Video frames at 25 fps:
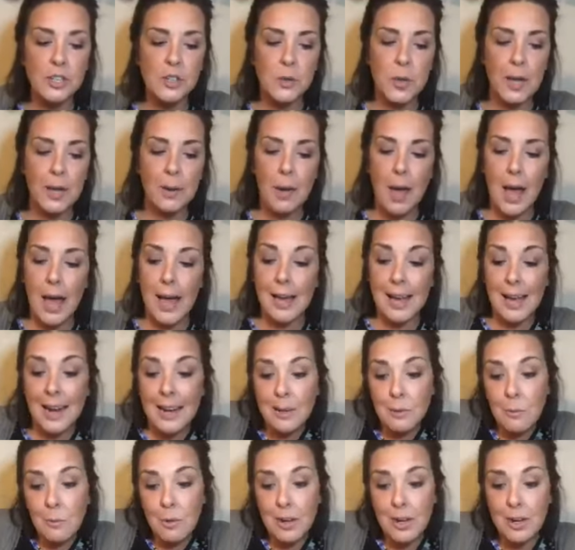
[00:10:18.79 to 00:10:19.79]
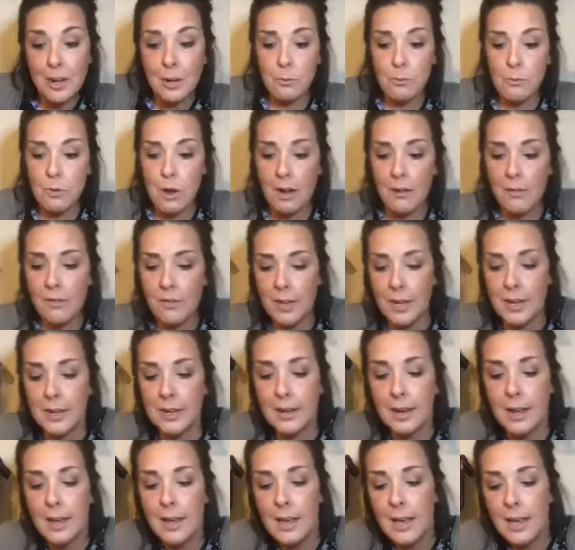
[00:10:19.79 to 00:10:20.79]
so I kind of wanted it rough
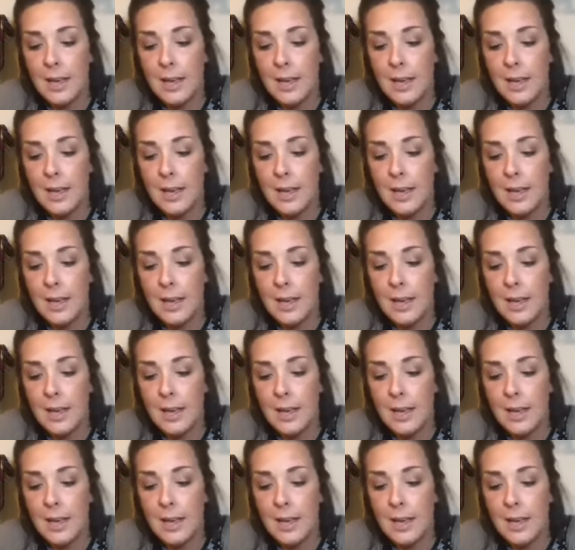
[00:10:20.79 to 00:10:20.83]
and